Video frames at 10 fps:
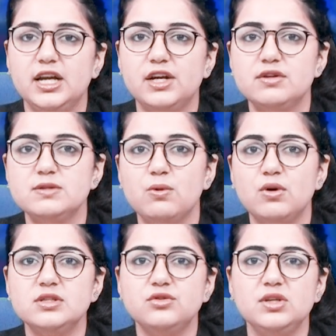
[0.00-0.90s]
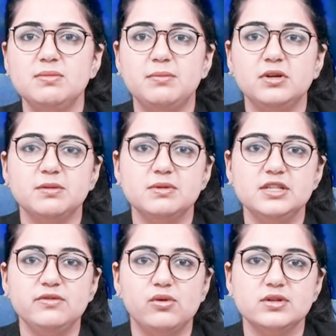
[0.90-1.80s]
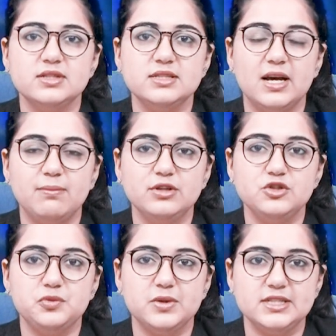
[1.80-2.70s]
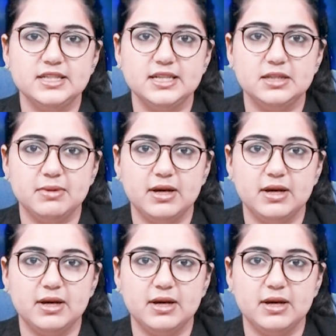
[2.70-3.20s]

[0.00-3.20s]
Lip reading: In response, a three-member committee was established to investigate the